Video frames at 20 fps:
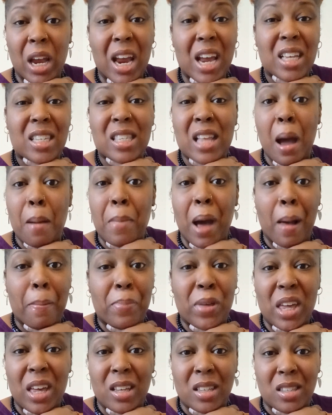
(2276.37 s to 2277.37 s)
It's not my
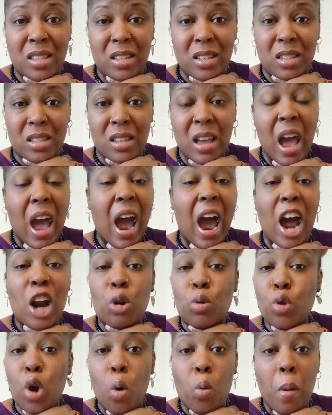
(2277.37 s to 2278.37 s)
business. I
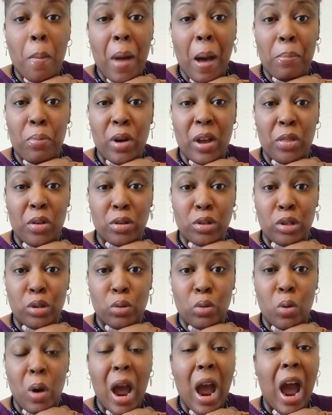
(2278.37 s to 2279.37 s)
don't know what my brother
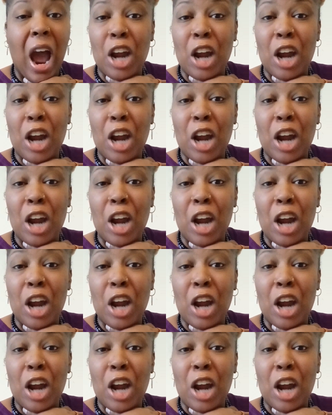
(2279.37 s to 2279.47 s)
do.